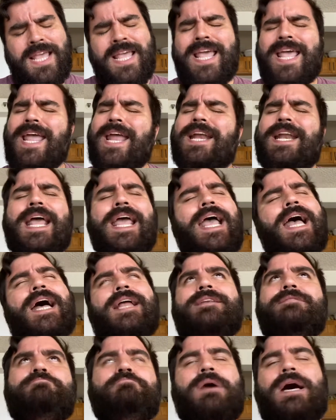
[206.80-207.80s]
And I had
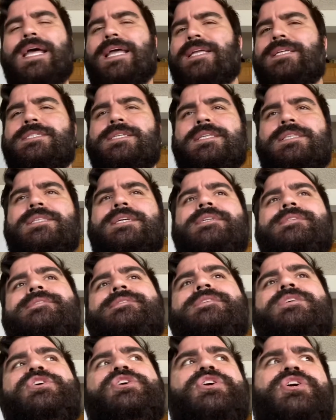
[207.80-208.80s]
in mind
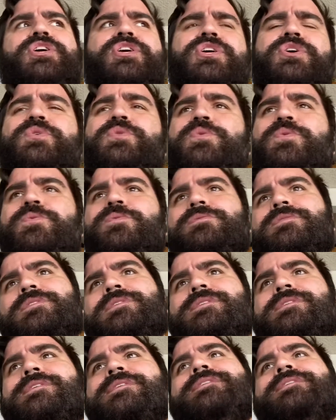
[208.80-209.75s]
this cute